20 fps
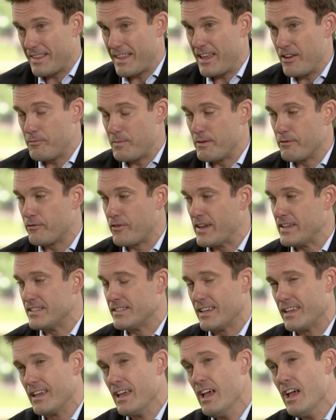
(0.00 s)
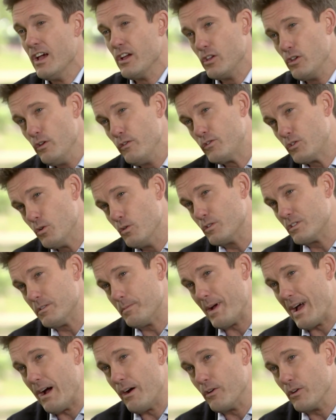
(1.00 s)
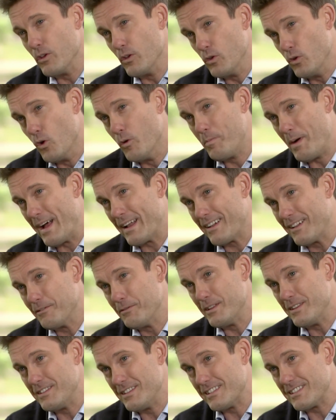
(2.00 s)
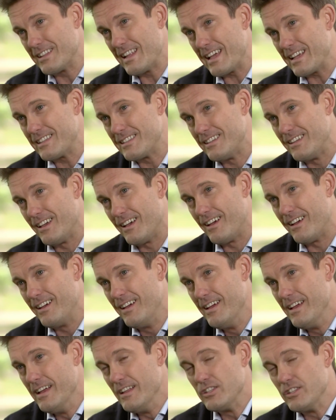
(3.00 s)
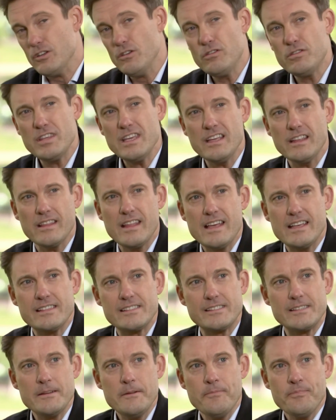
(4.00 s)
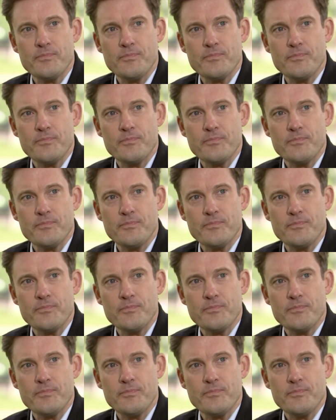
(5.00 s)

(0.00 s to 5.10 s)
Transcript: that they've been facing. You've talked about your battle with dyslexia. Do you think there's